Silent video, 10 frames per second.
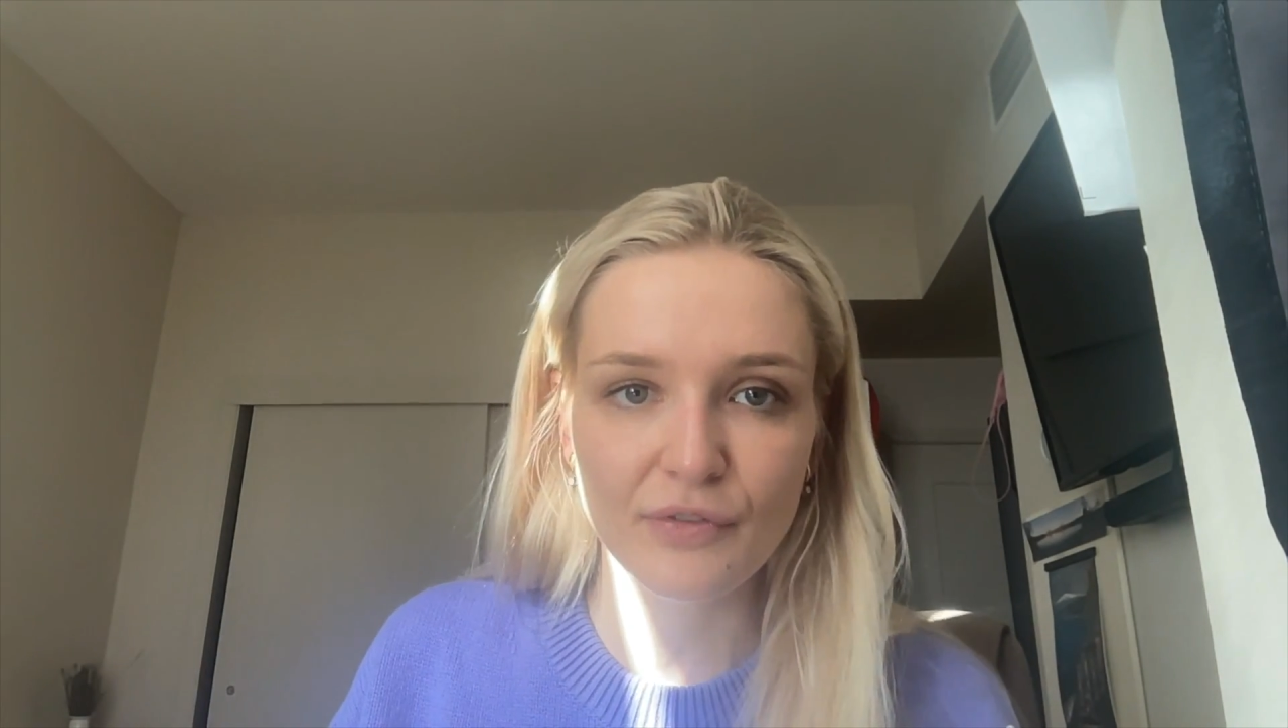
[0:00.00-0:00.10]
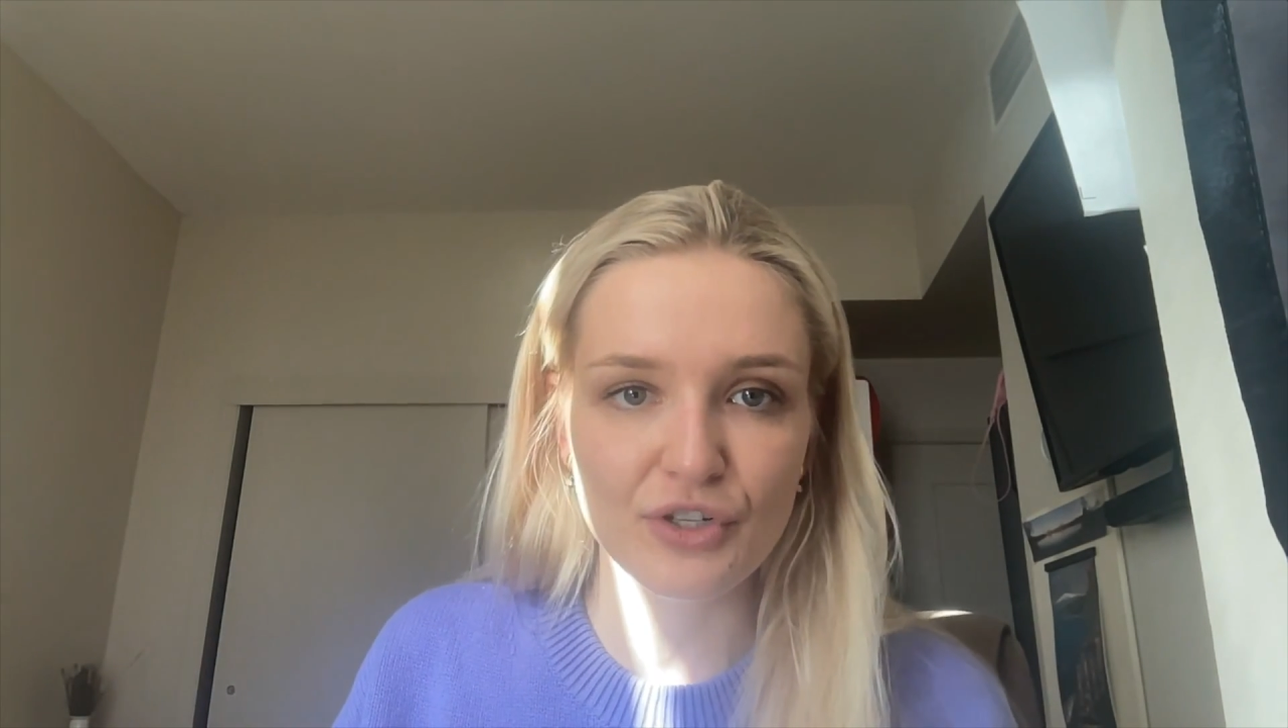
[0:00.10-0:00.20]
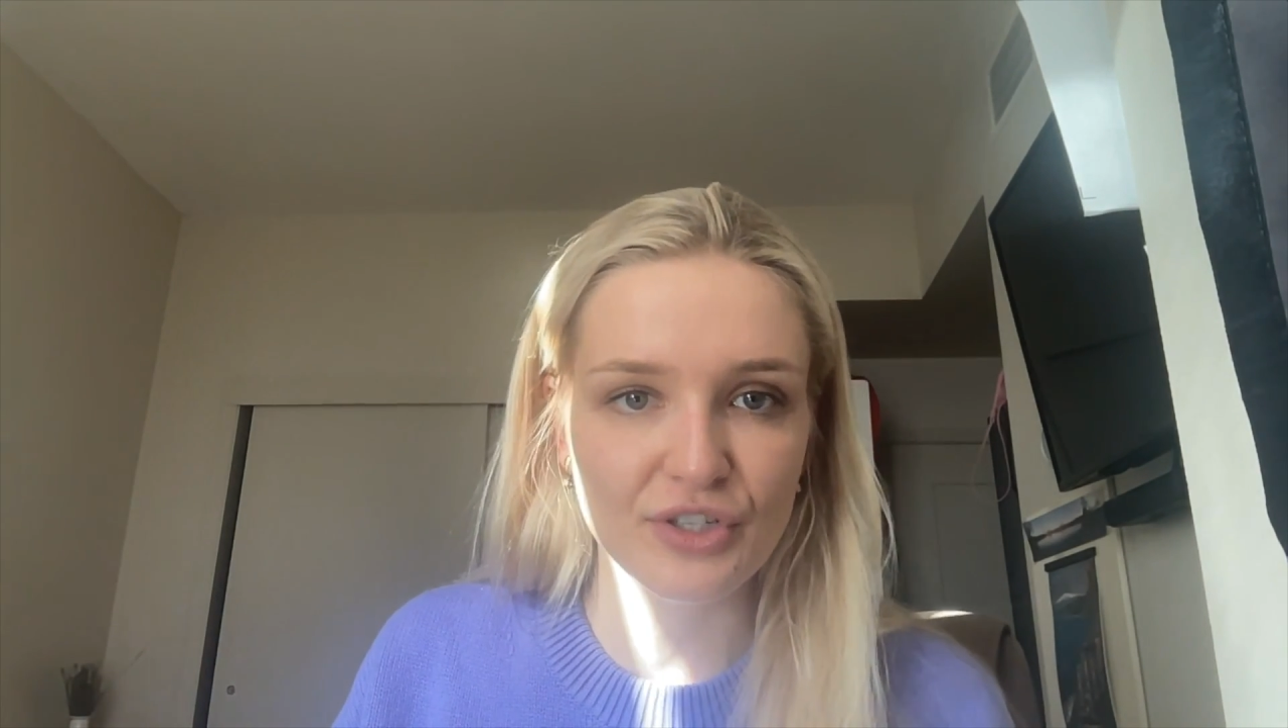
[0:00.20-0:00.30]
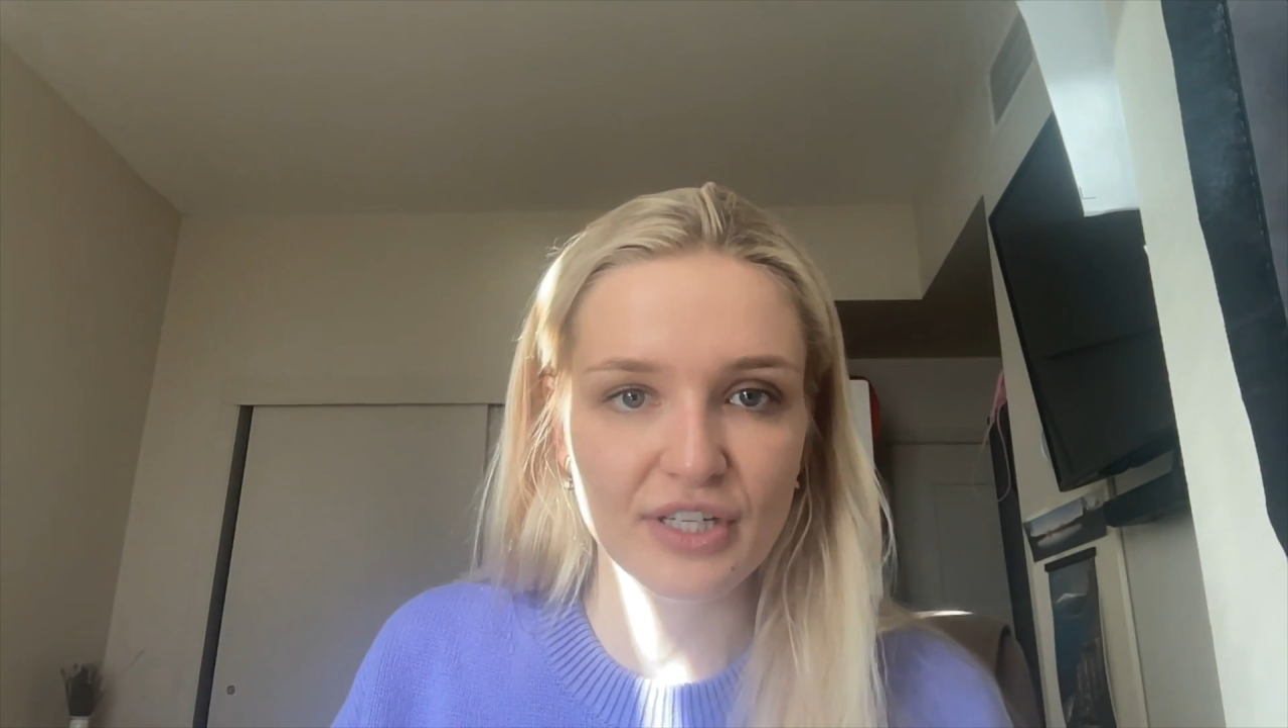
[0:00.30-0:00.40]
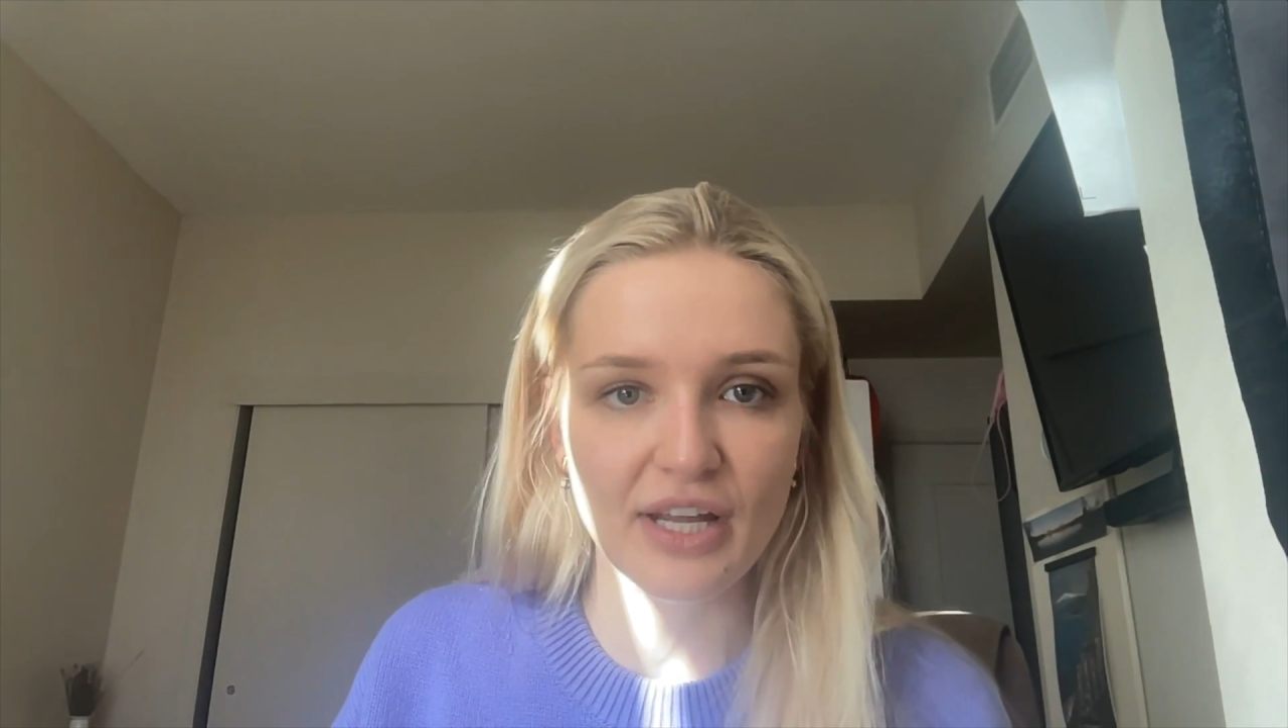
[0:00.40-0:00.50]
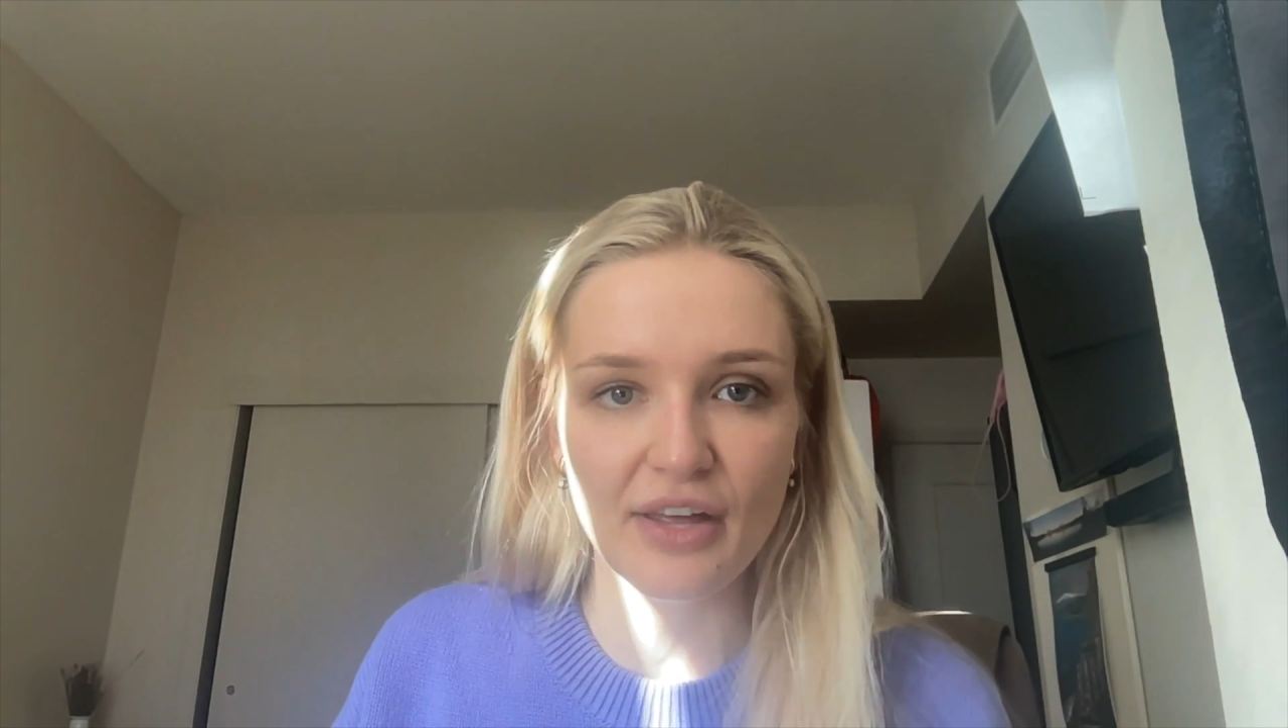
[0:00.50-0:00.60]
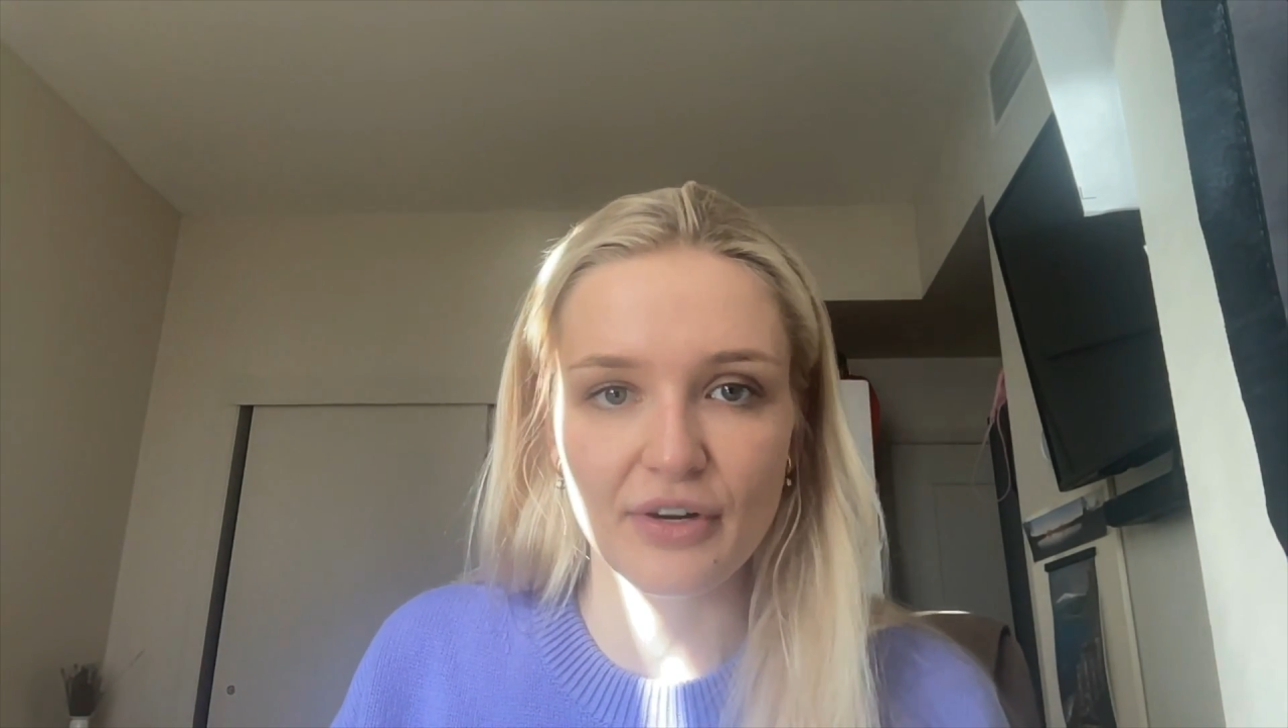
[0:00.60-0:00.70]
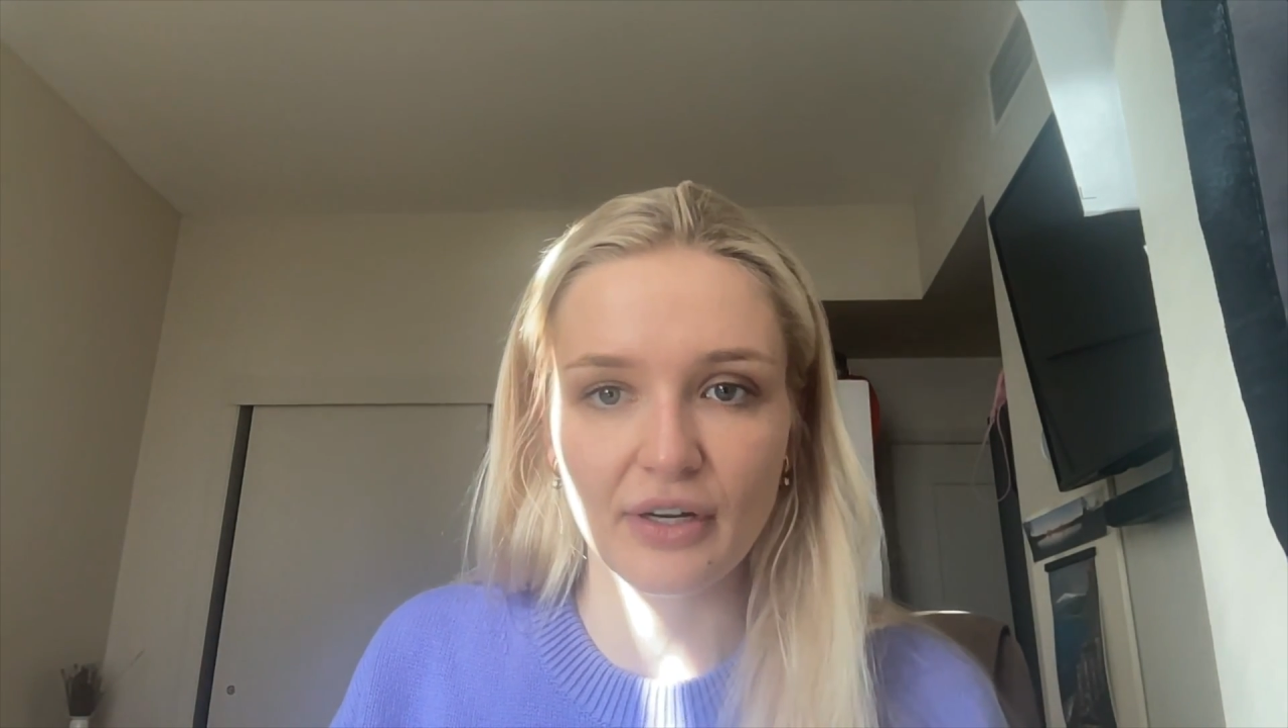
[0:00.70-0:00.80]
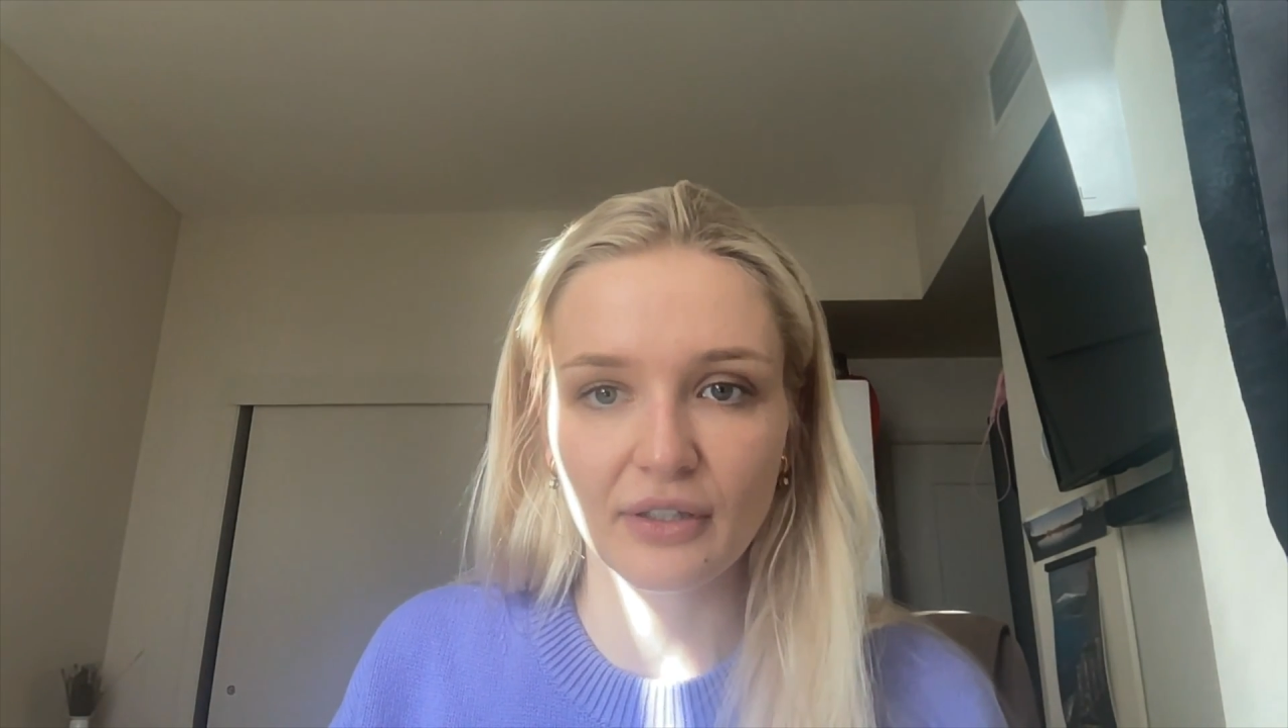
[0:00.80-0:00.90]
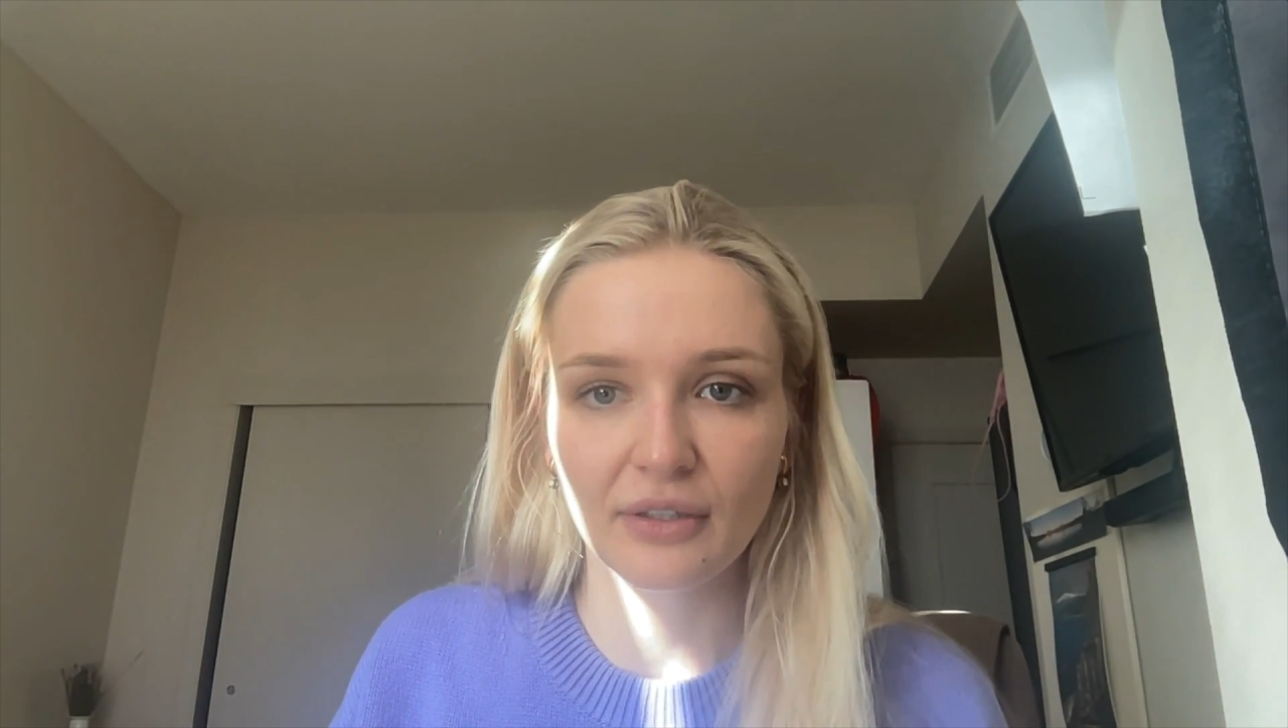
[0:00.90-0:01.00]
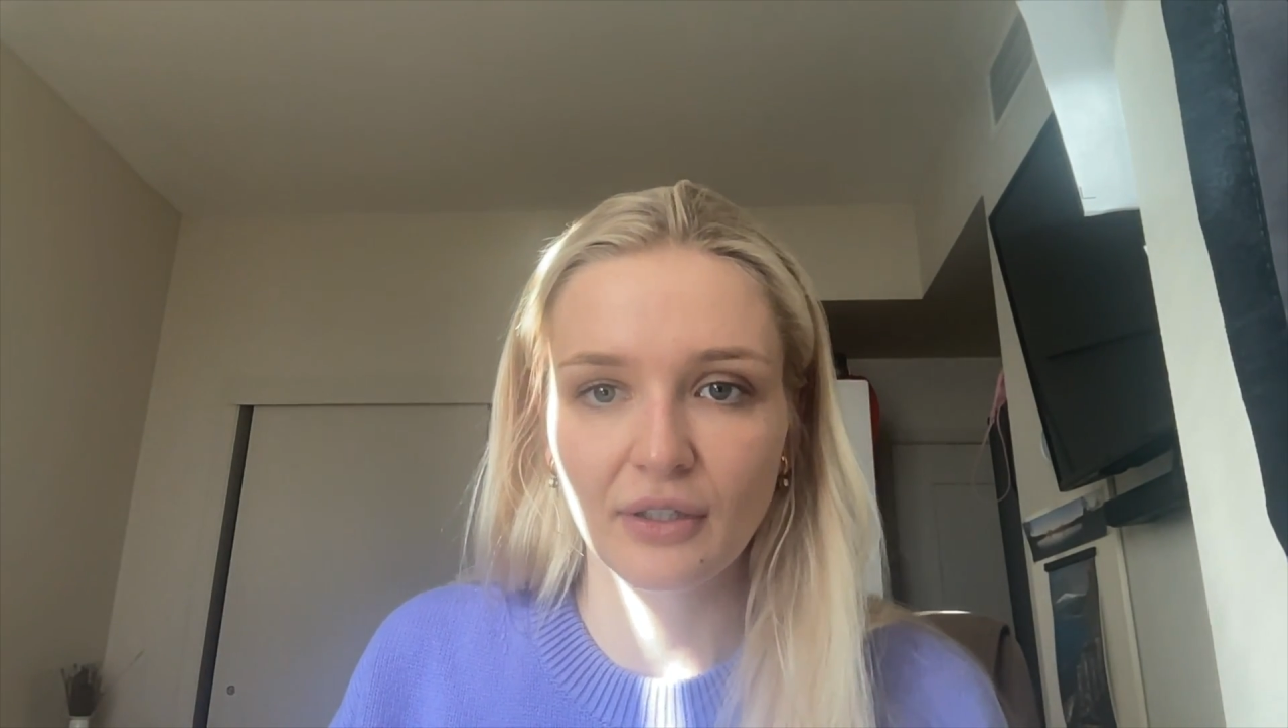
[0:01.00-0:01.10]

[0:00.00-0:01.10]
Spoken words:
fridges together